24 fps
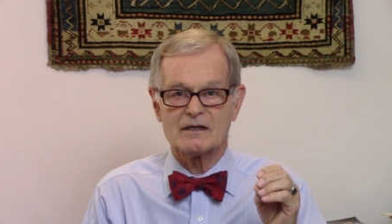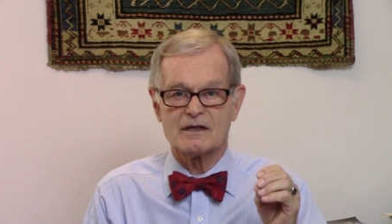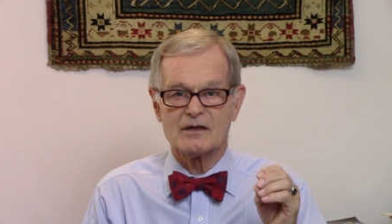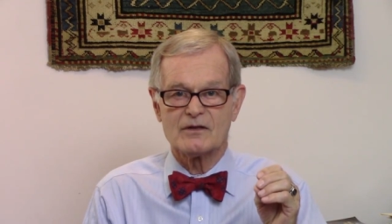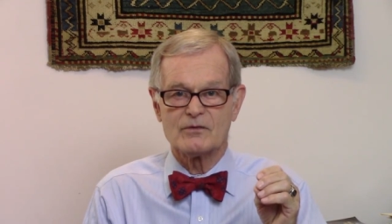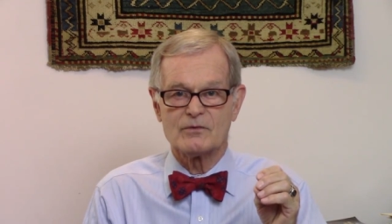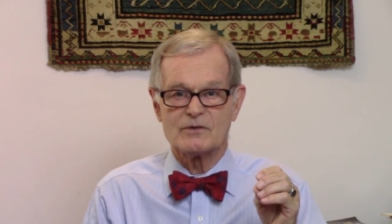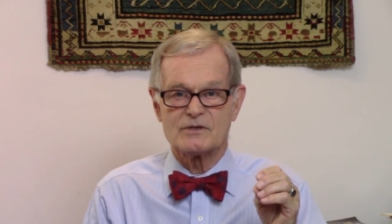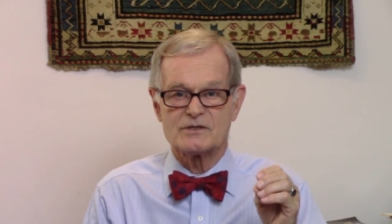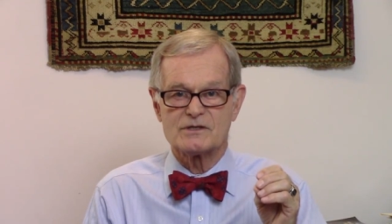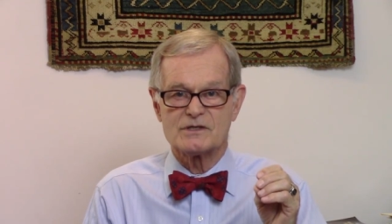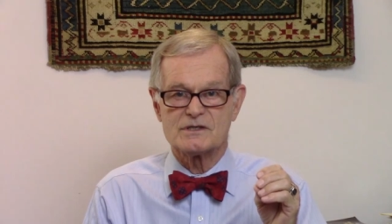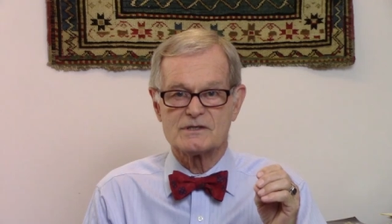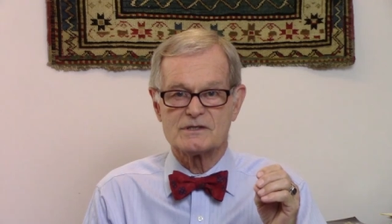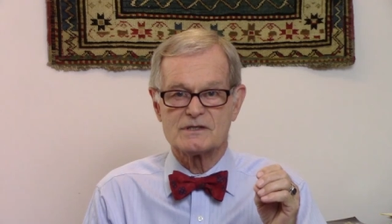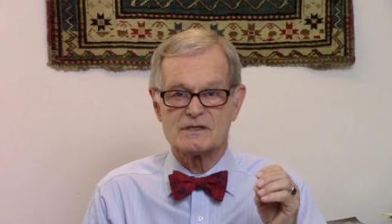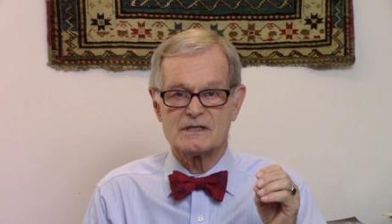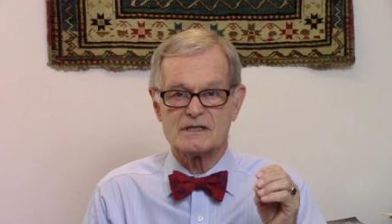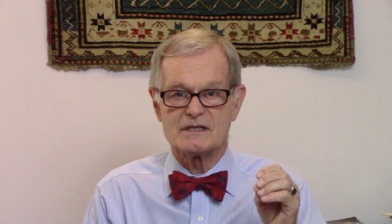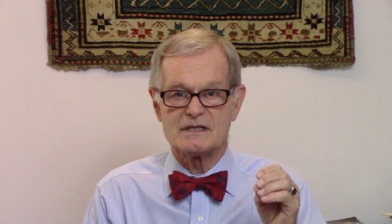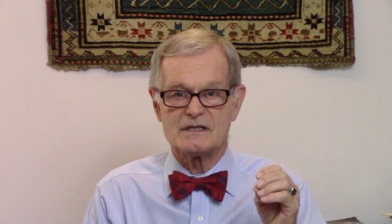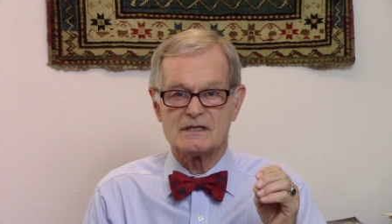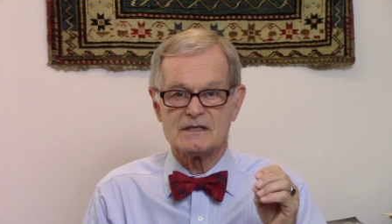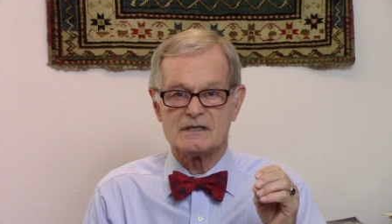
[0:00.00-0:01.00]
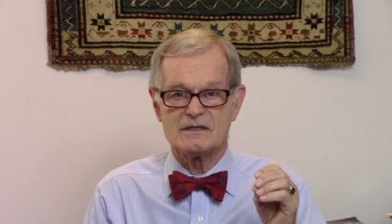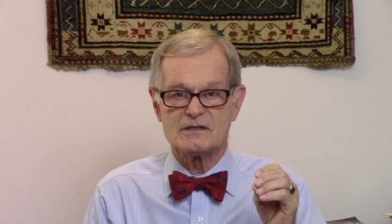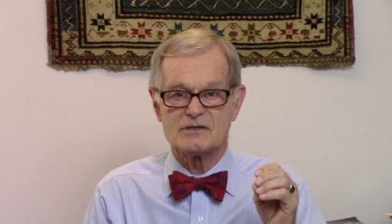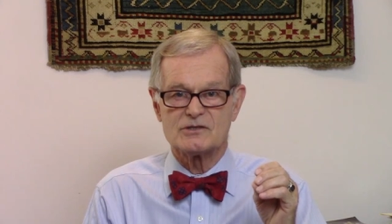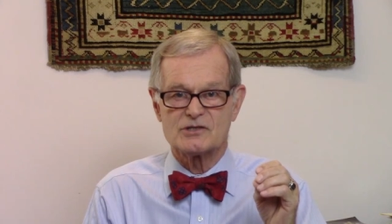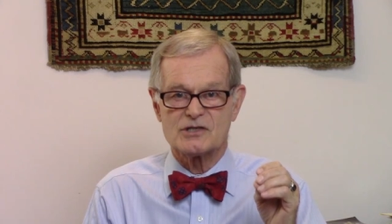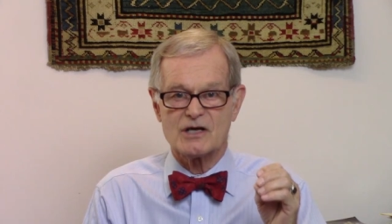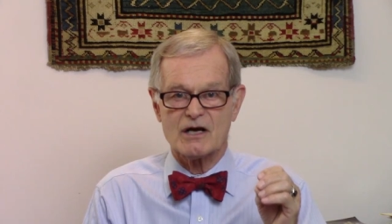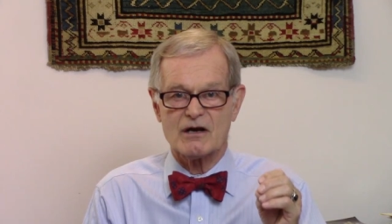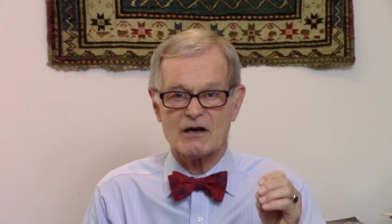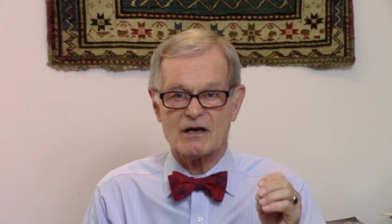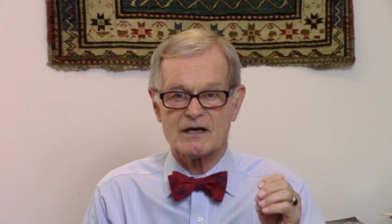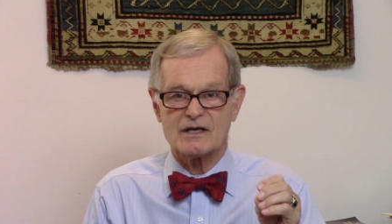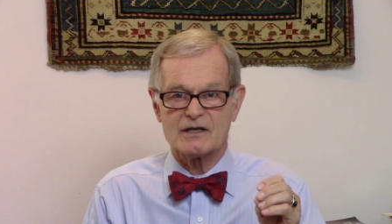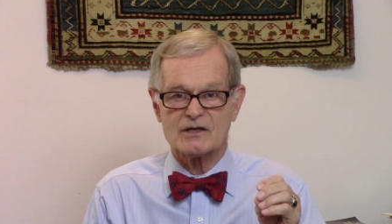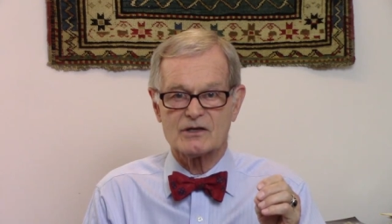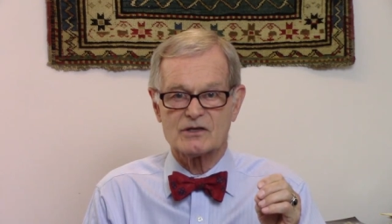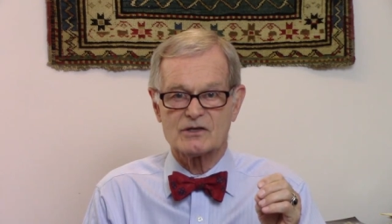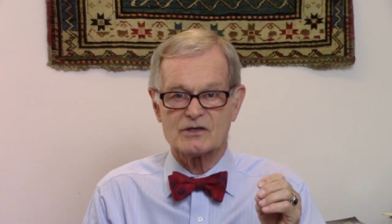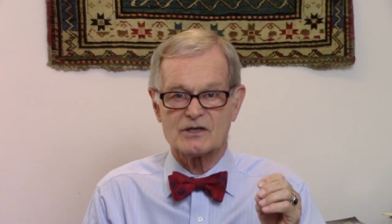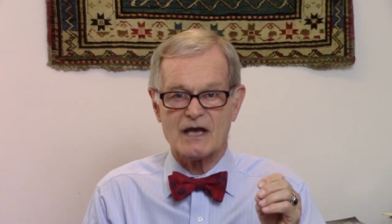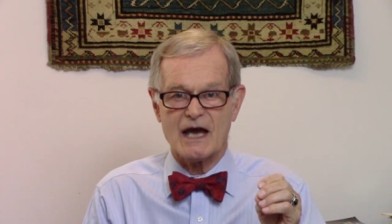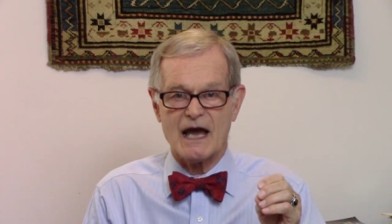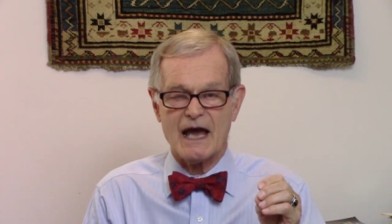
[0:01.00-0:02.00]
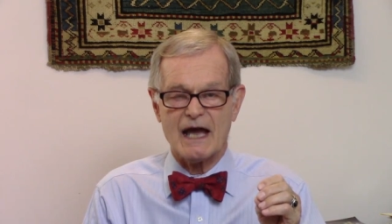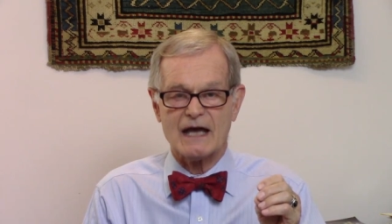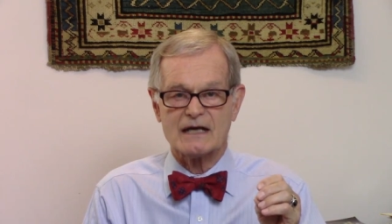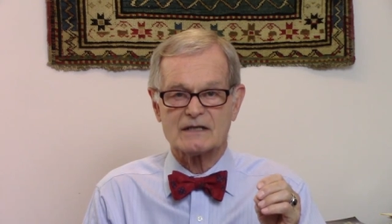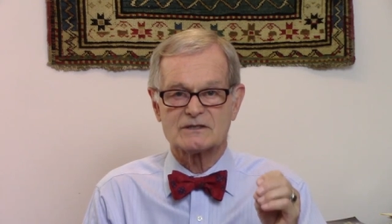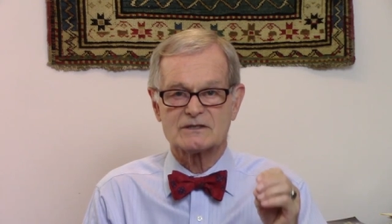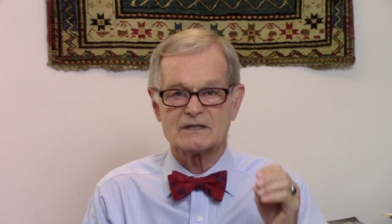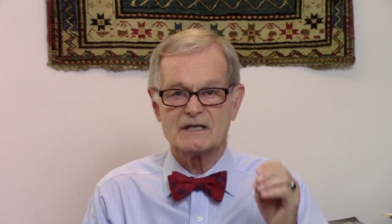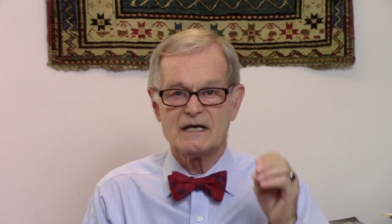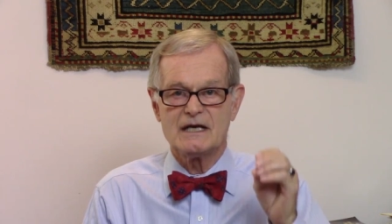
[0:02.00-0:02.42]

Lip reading: which is the charity tax,